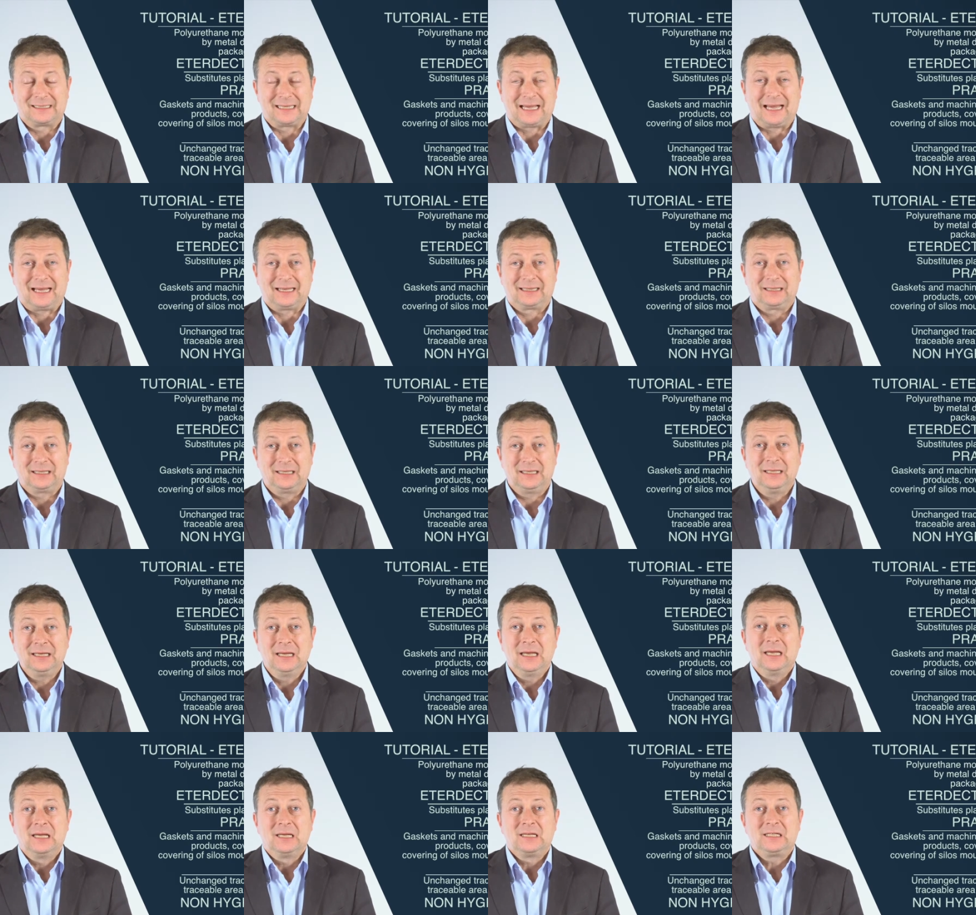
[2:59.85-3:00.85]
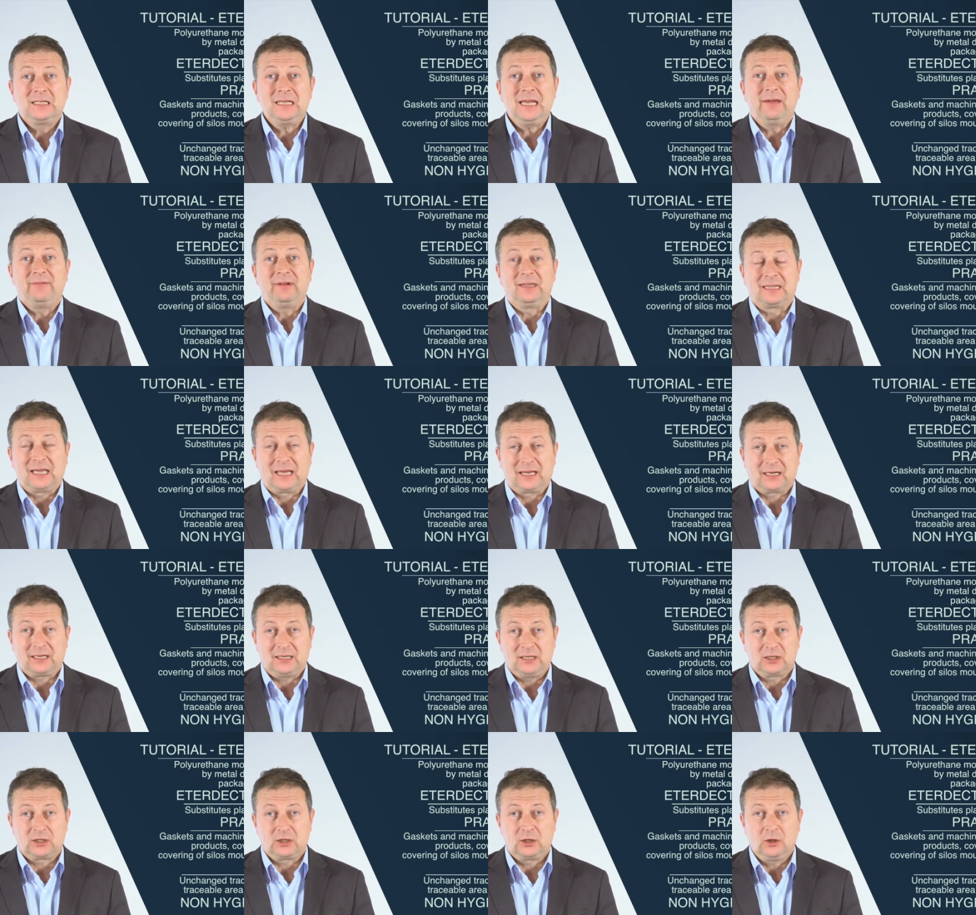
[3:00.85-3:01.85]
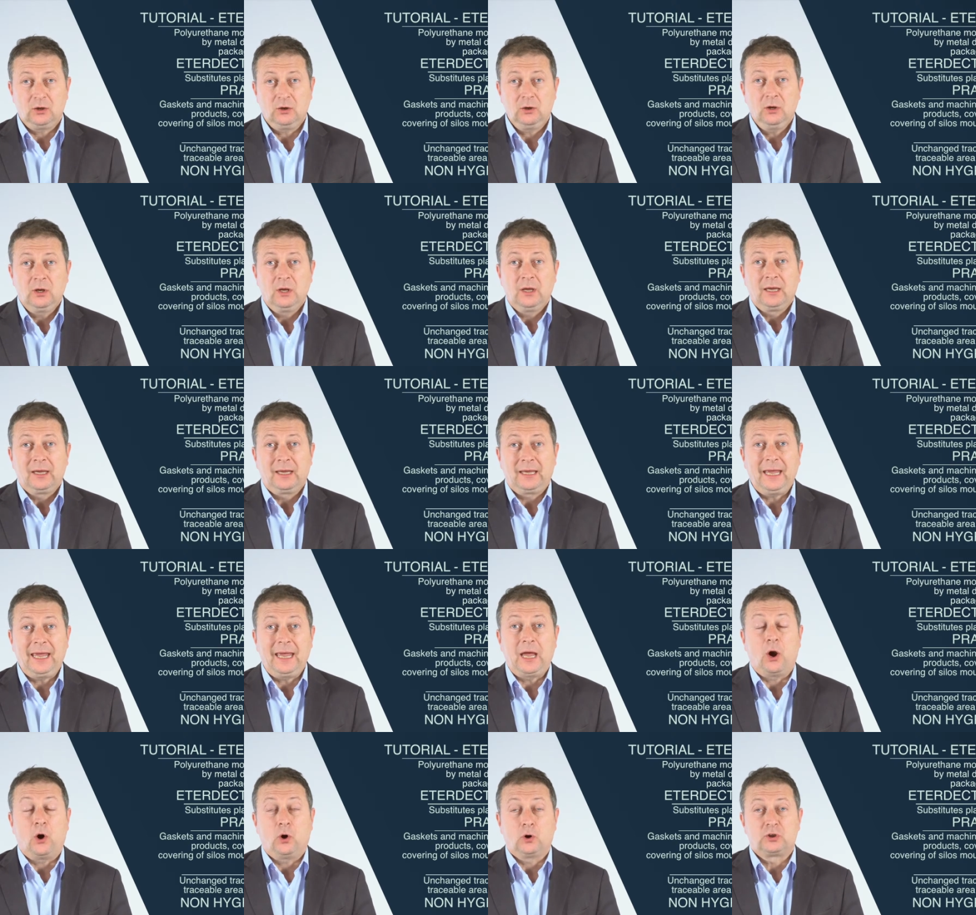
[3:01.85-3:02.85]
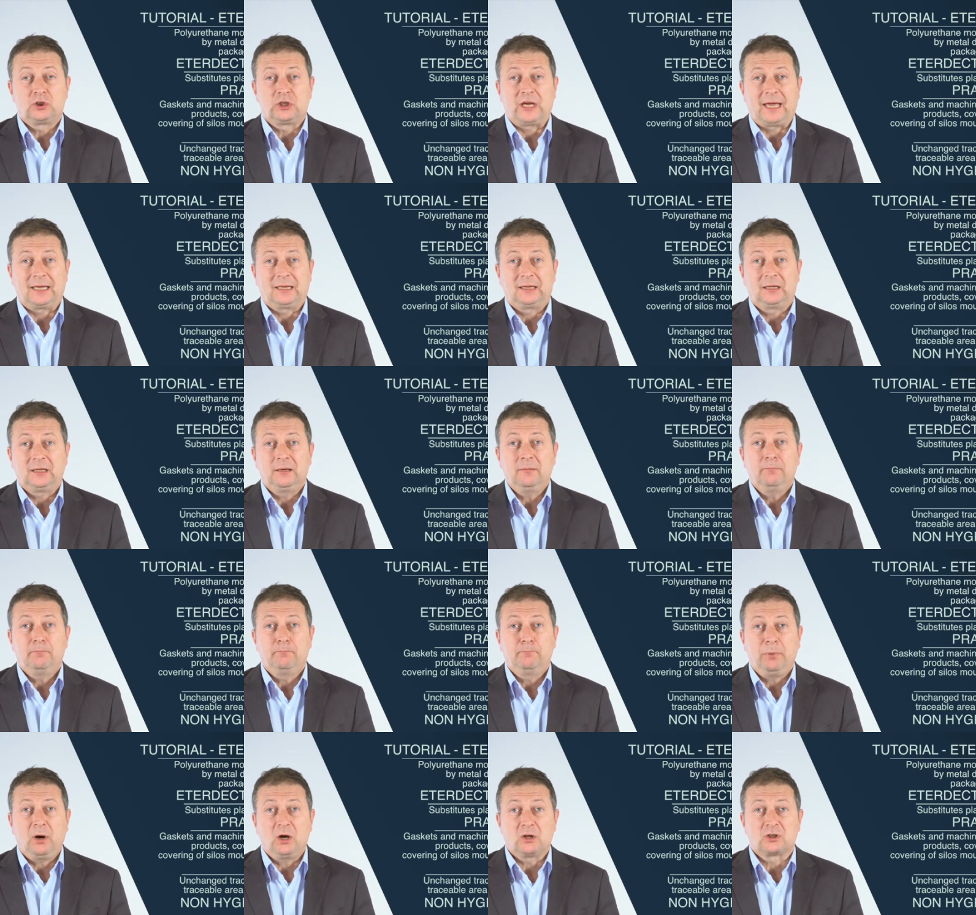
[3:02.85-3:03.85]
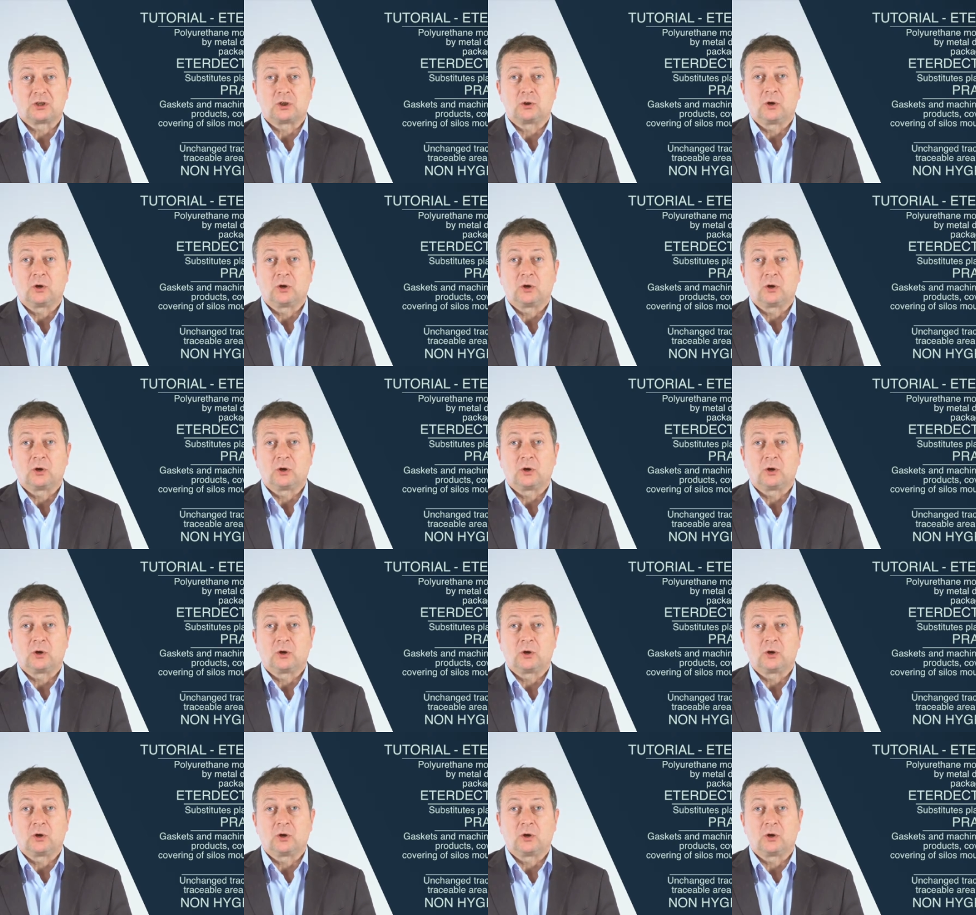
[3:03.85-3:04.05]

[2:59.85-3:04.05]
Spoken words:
by creating closure barriers of the channeling as they roll through.